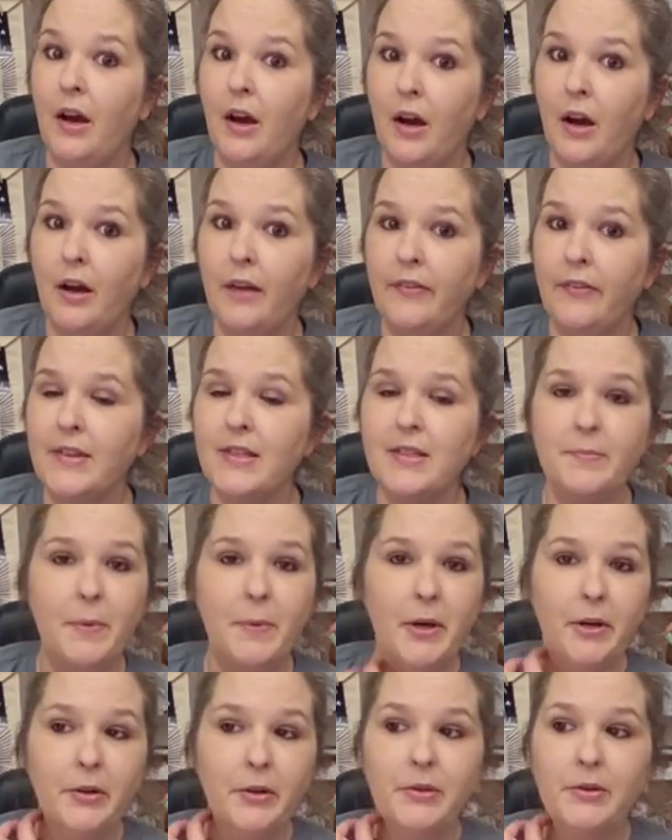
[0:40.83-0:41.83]
on this
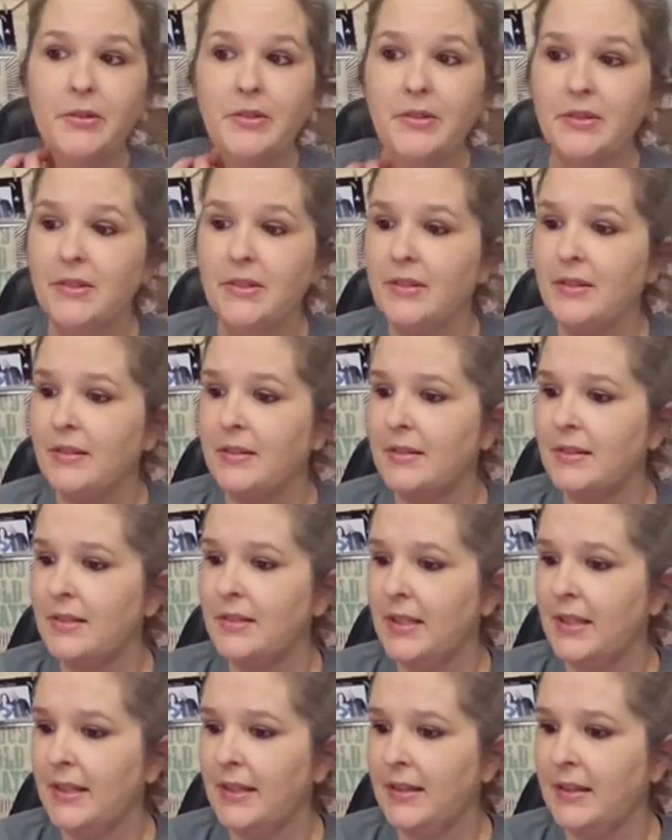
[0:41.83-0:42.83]
post
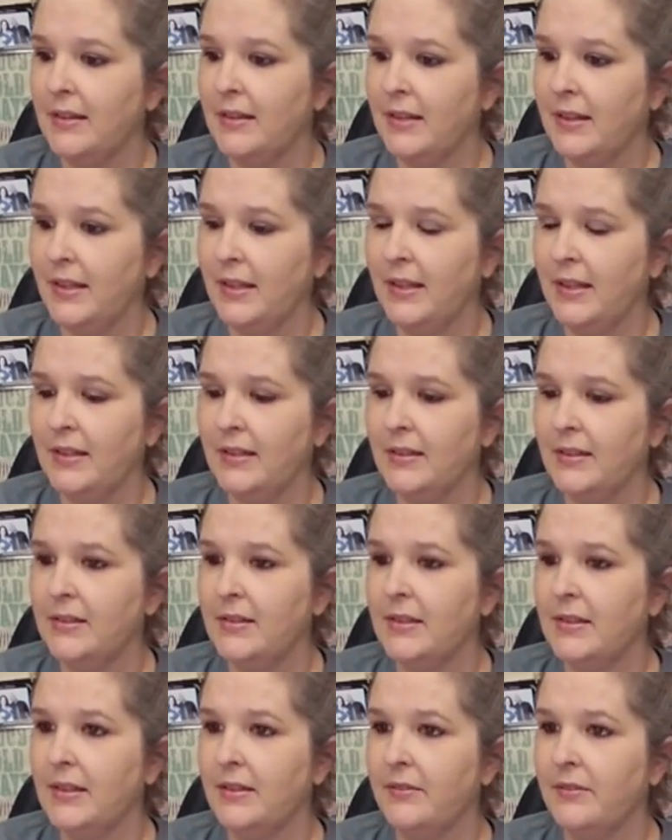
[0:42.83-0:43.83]
to get the link
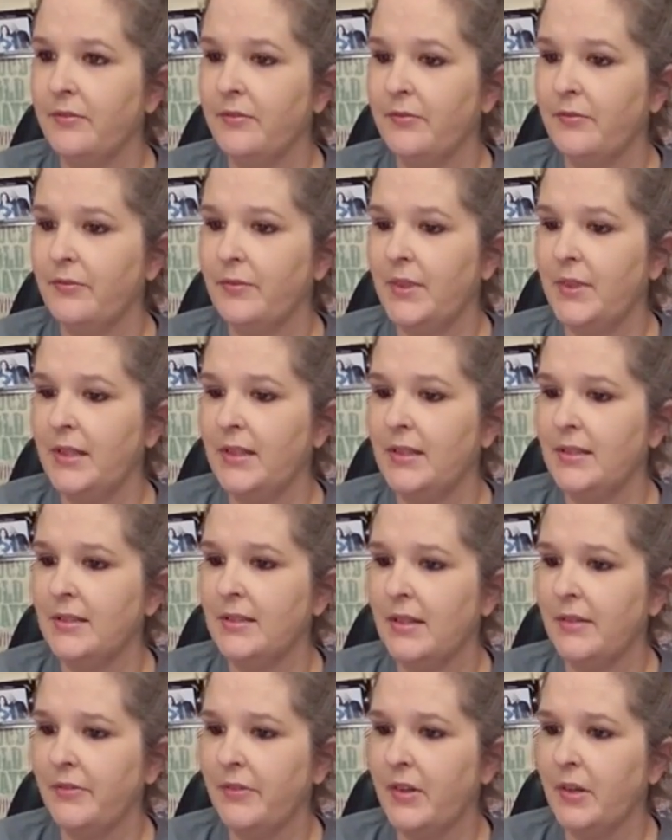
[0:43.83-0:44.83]
to get the
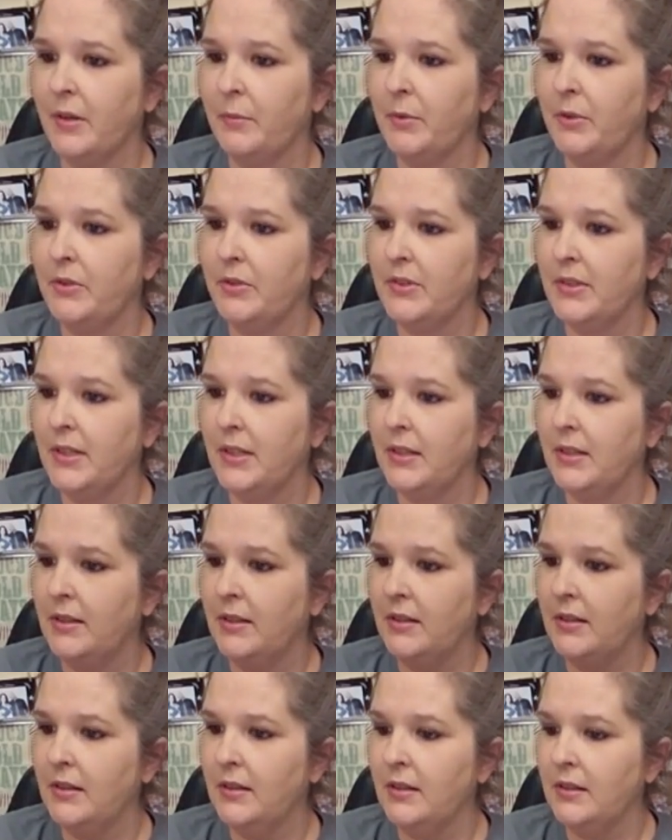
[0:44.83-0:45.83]
stuff that I'm
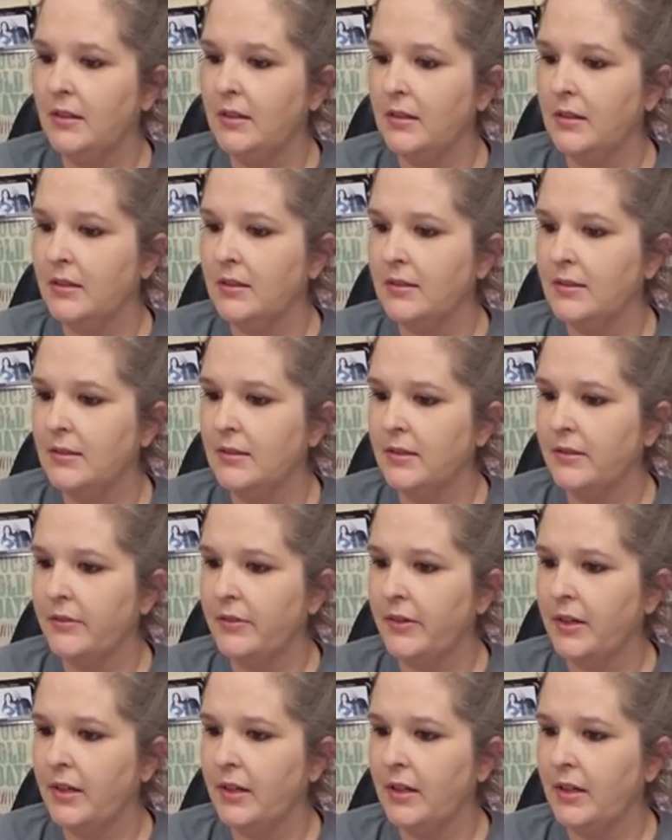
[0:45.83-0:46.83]
using. Let's see
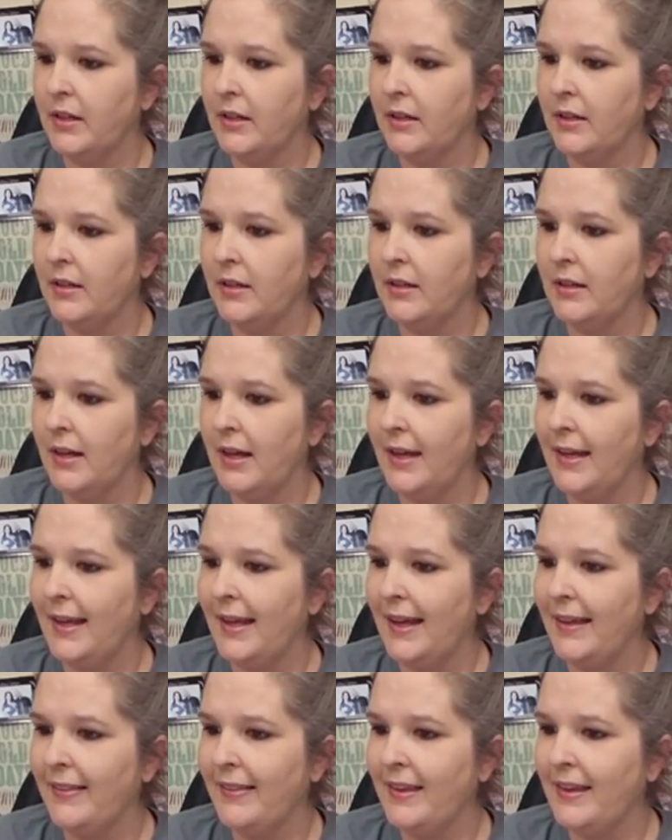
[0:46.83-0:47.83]
if I can. Hi,
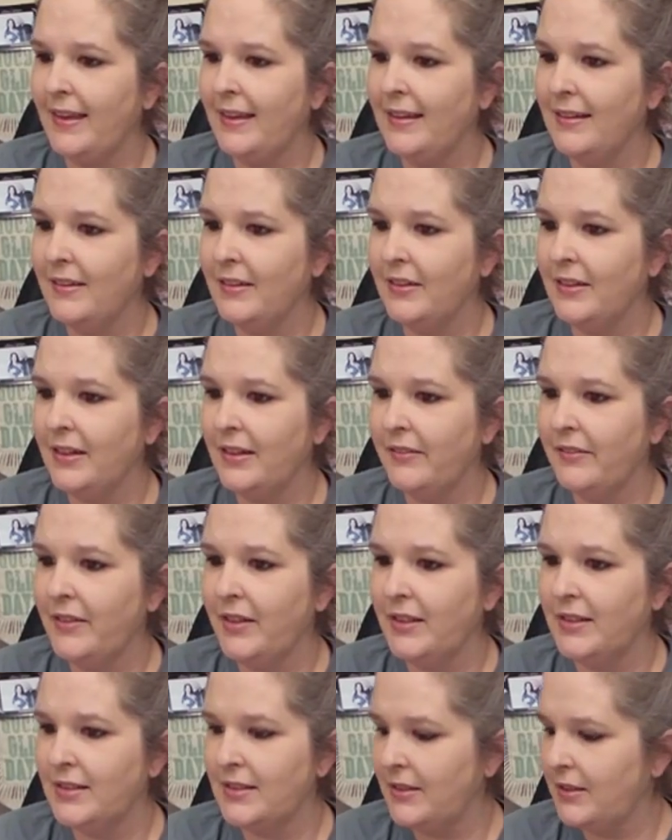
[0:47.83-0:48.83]
Kathy. Good
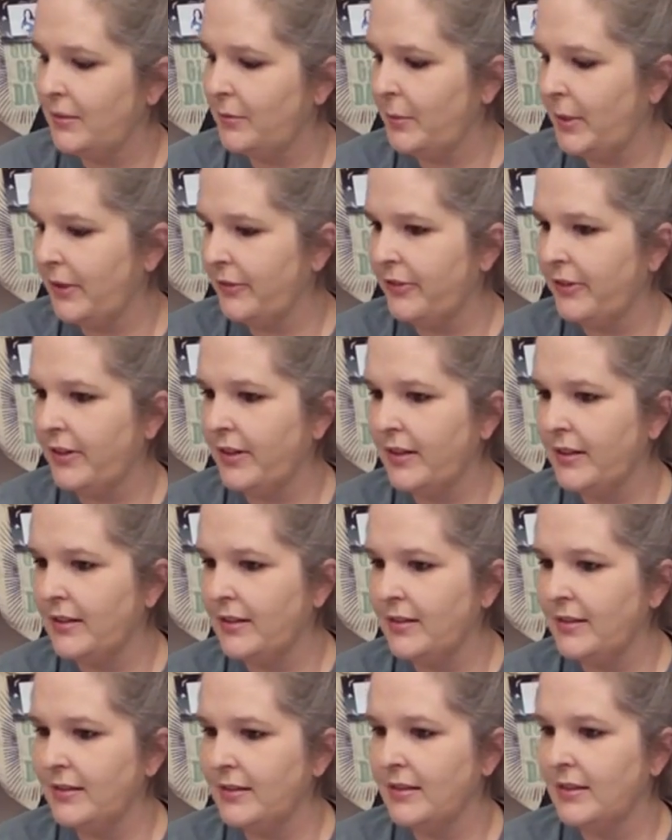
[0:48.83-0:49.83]
evening to you, my
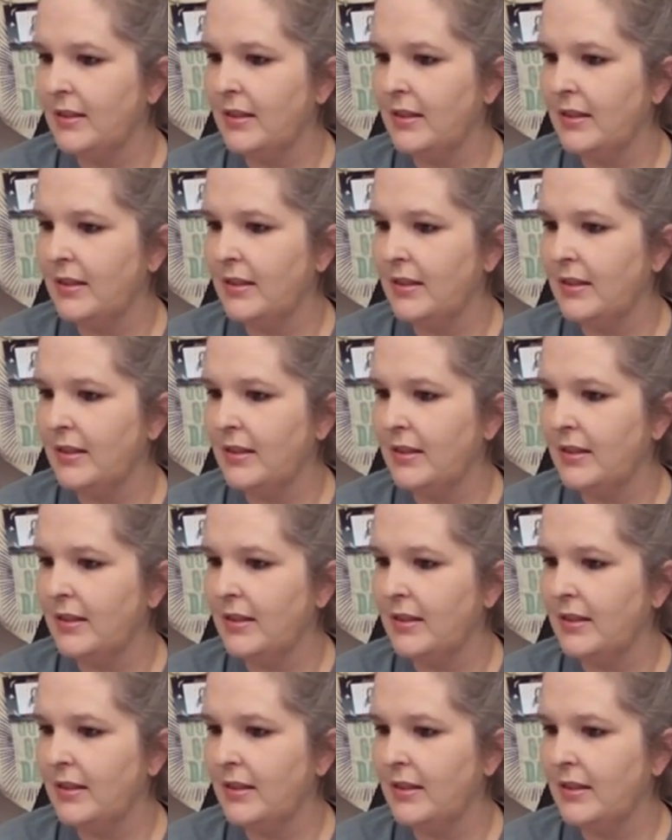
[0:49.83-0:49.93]
friend.